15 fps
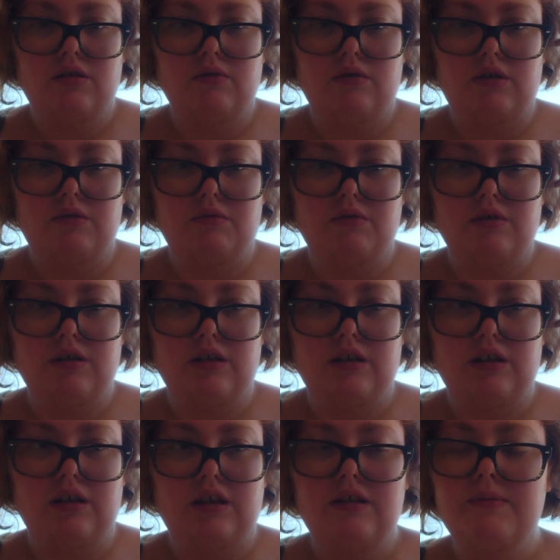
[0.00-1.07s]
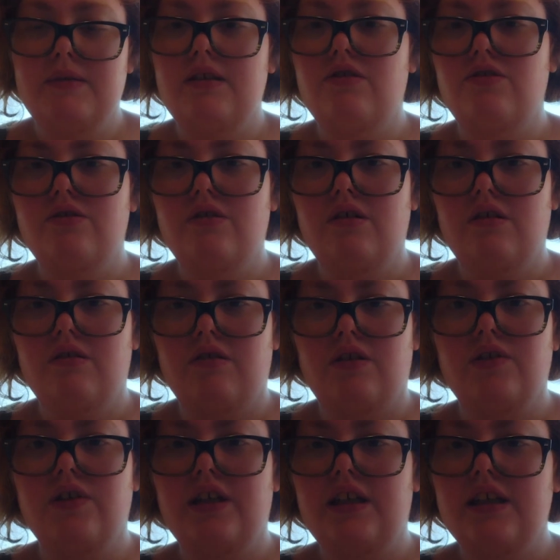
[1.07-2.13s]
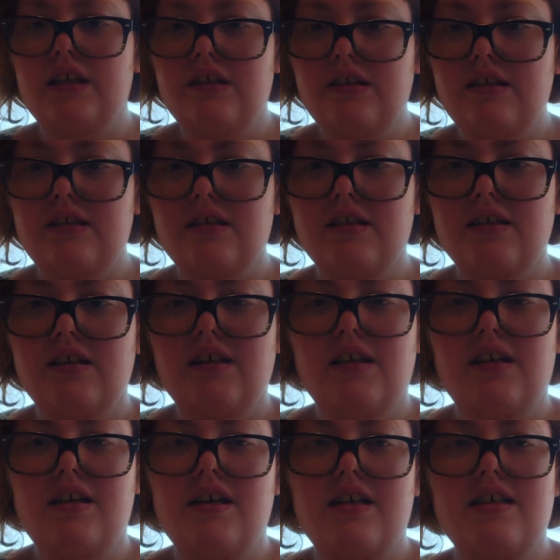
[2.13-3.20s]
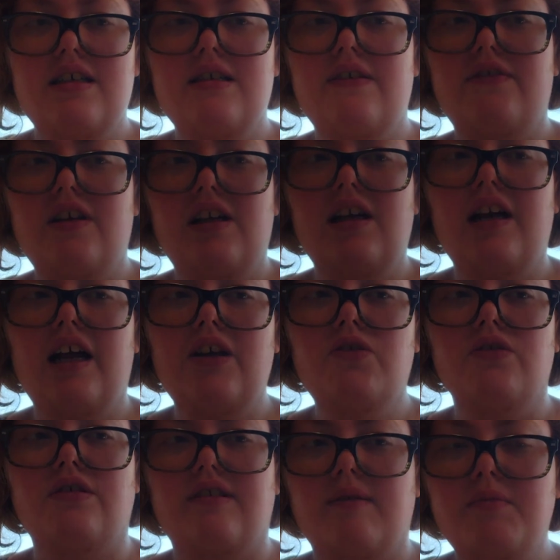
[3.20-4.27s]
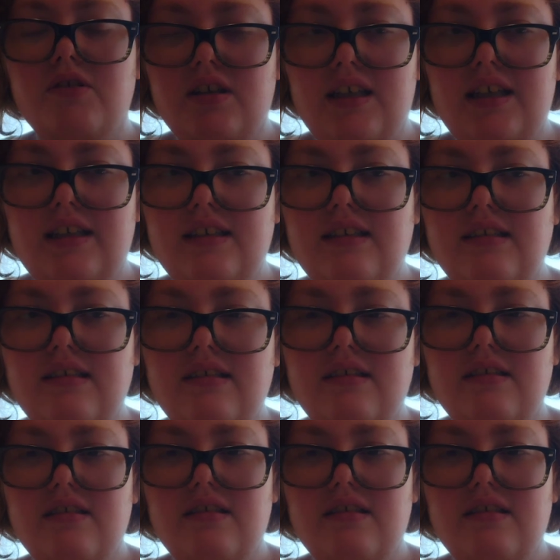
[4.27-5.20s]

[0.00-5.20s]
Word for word: 21. It's been two, three years since I've done an actual summer class.